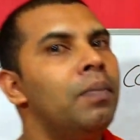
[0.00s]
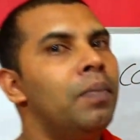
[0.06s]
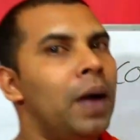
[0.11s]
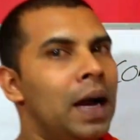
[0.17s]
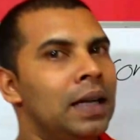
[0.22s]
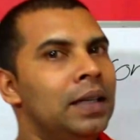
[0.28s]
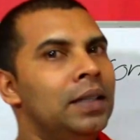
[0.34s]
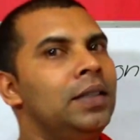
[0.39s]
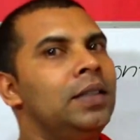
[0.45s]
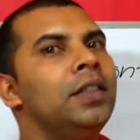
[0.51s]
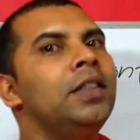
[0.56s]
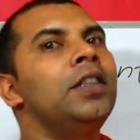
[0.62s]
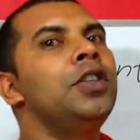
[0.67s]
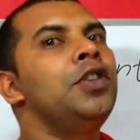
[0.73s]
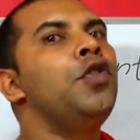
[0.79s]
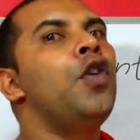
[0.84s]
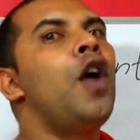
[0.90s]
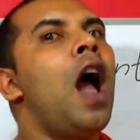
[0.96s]
but
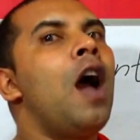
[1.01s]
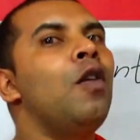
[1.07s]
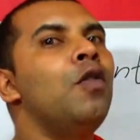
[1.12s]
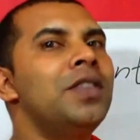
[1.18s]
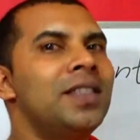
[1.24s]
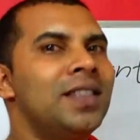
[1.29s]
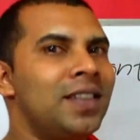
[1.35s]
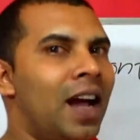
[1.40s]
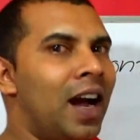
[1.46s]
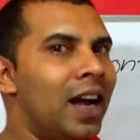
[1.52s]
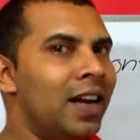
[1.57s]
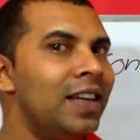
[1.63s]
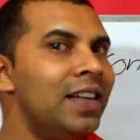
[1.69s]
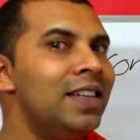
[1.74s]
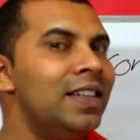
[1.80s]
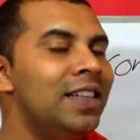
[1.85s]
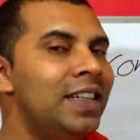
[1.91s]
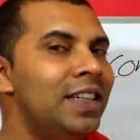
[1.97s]
you have
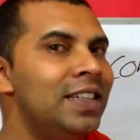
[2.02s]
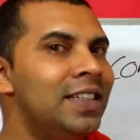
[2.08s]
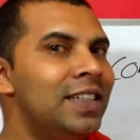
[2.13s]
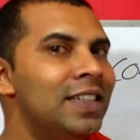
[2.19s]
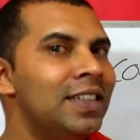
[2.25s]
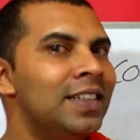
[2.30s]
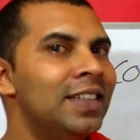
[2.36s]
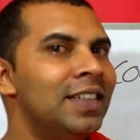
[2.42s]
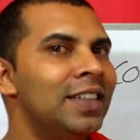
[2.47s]
started it